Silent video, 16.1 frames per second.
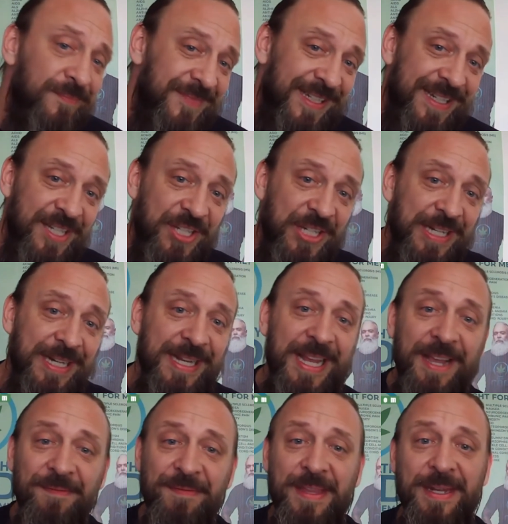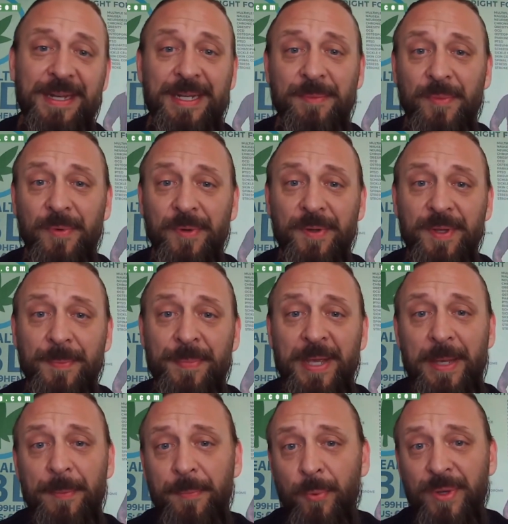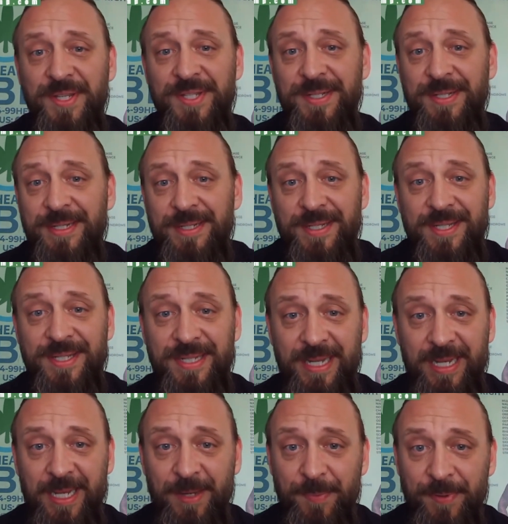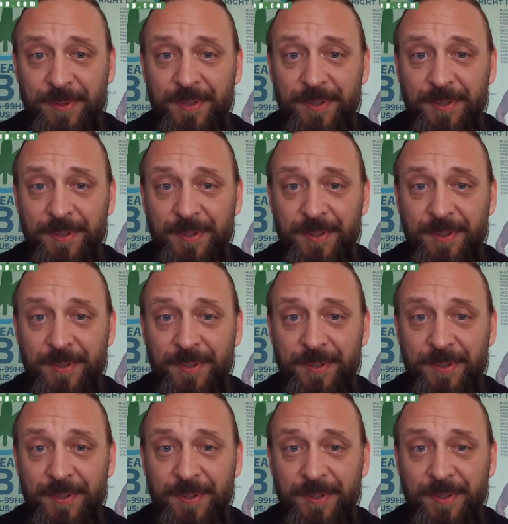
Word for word: And she didn't have that anymore. The pep wasn't in the step,